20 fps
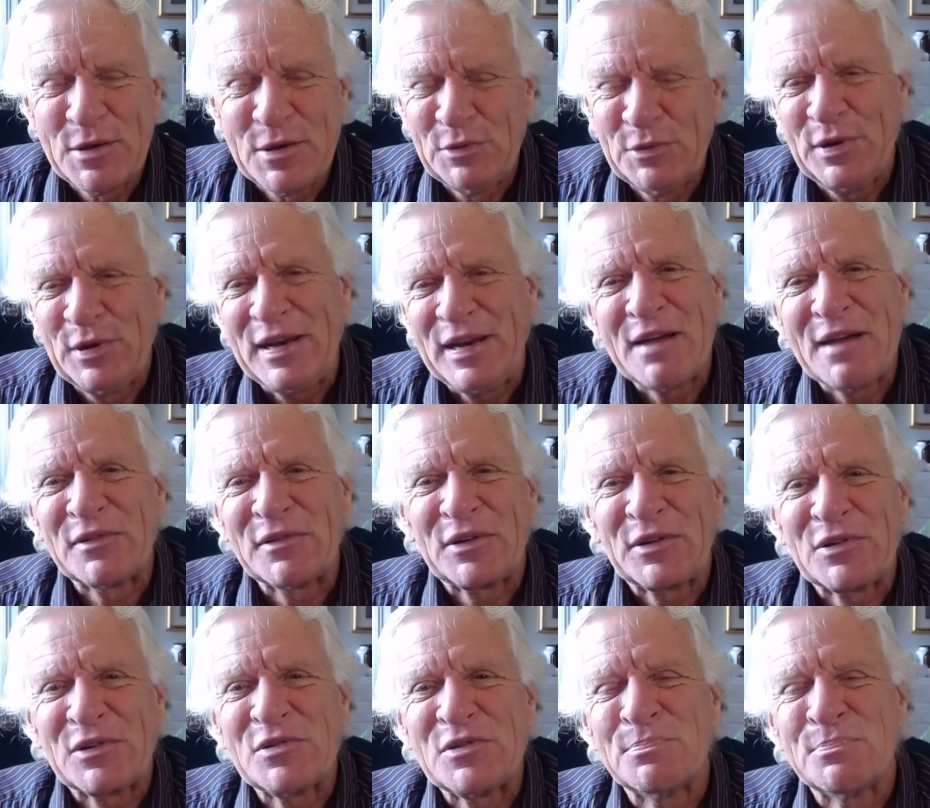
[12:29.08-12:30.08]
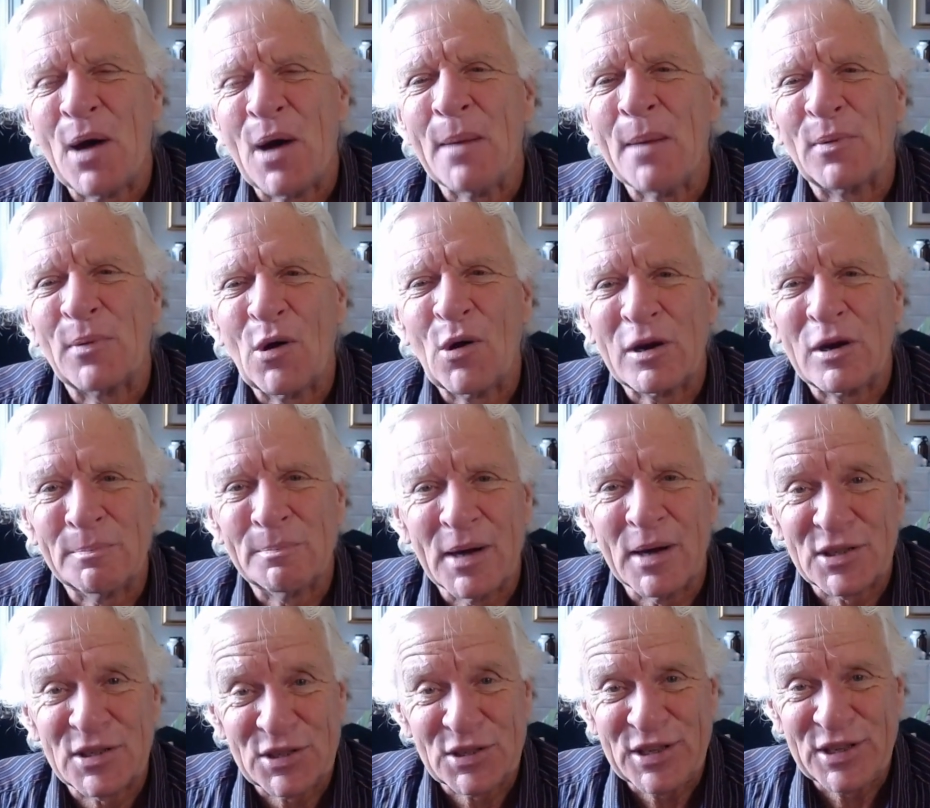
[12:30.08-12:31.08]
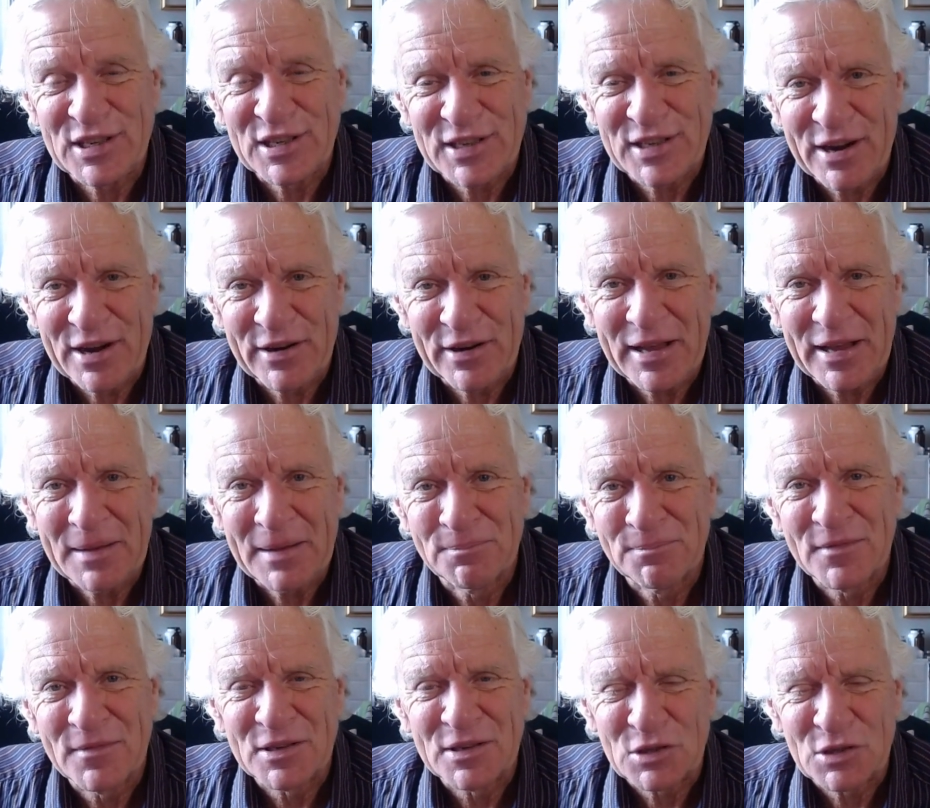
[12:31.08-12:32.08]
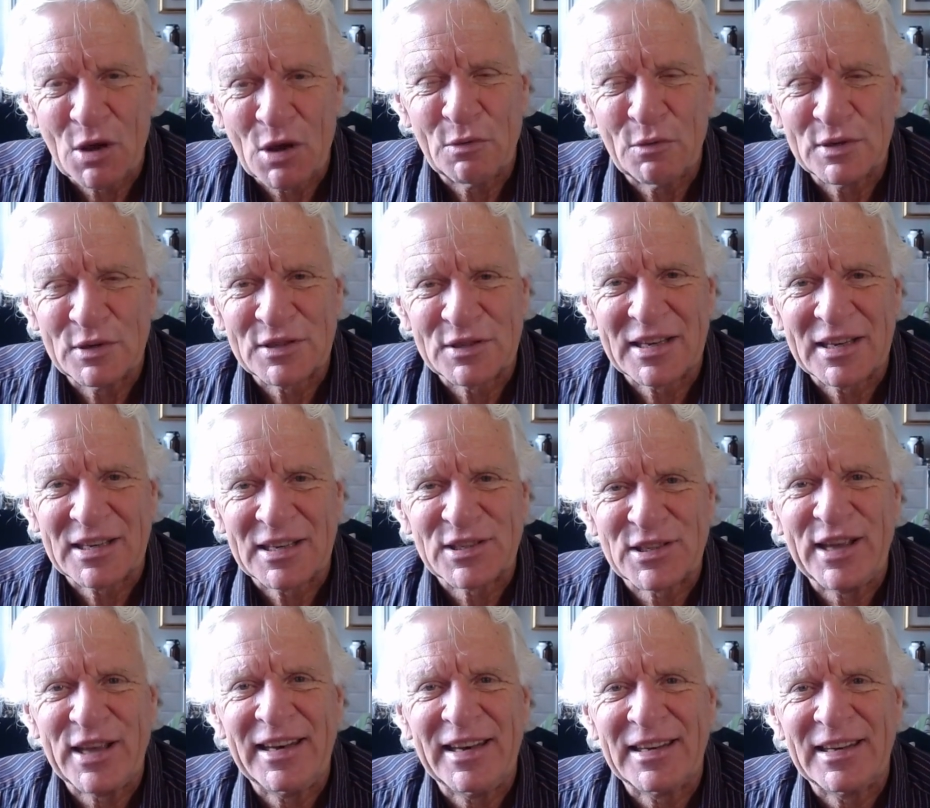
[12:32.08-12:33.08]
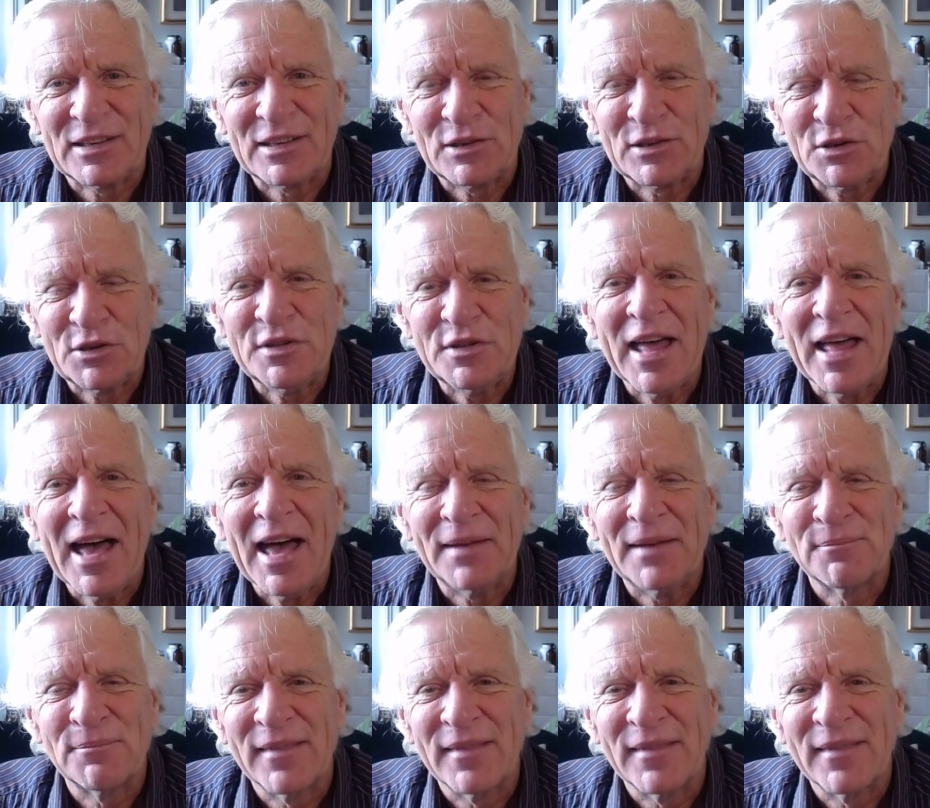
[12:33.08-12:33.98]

We never grew popcorn much in this area, so it was exciting to do that.